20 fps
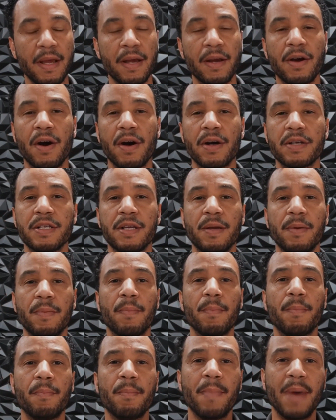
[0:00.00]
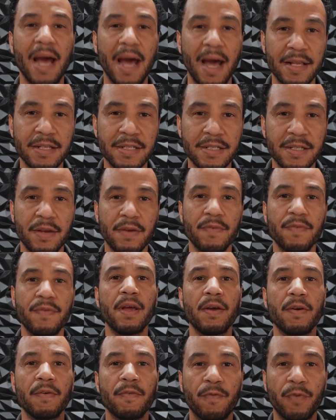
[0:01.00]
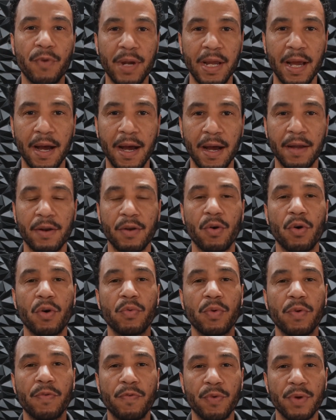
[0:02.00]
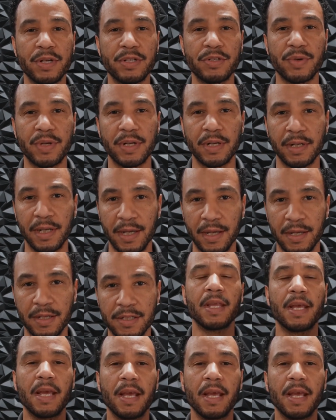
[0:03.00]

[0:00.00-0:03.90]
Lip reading: causing massive freon or refrigerant leaks.